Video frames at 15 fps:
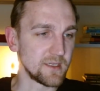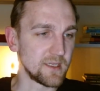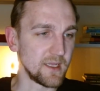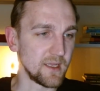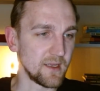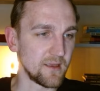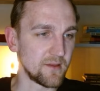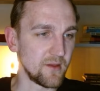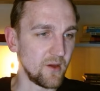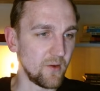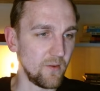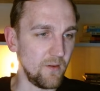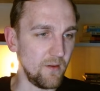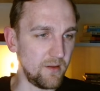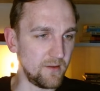thing.
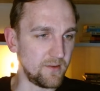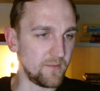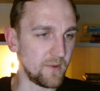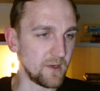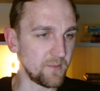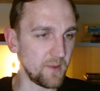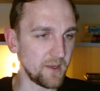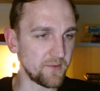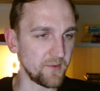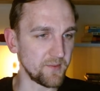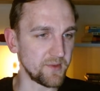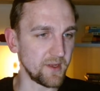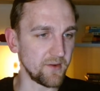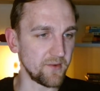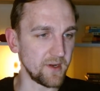So what
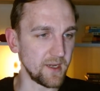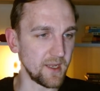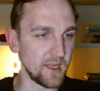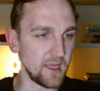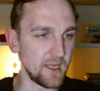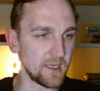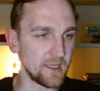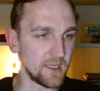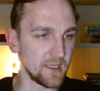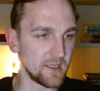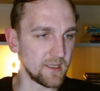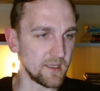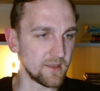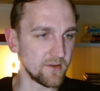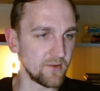platforms are you running ads?
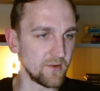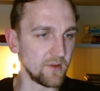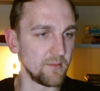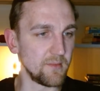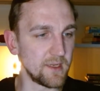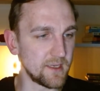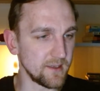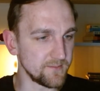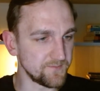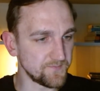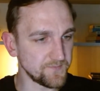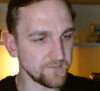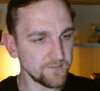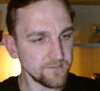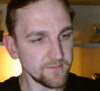Yes, Google Meta.
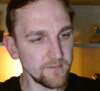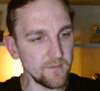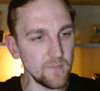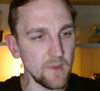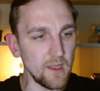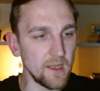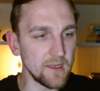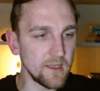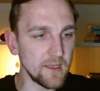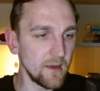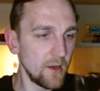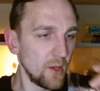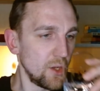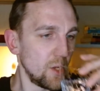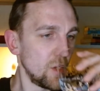And
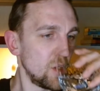then